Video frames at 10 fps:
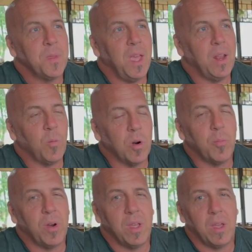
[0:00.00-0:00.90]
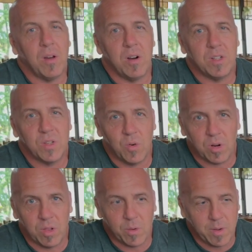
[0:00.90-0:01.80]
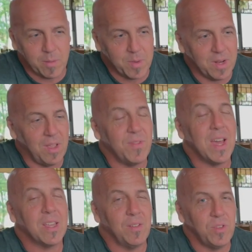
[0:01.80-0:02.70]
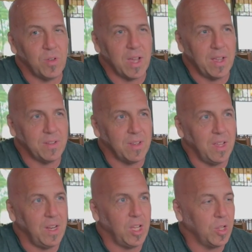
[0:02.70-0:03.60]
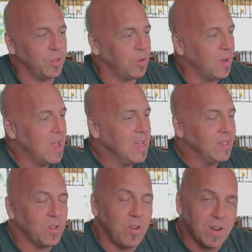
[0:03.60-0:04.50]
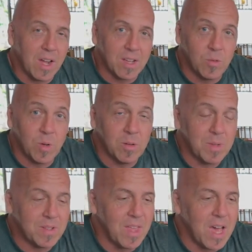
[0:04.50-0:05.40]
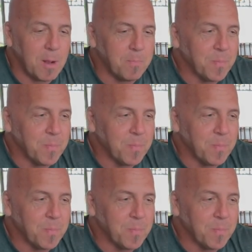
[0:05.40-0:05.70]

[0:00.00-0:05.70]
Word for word: And we're bringing our snorkel equipment if that gives you guys any clue. So you're not going to want to miss that.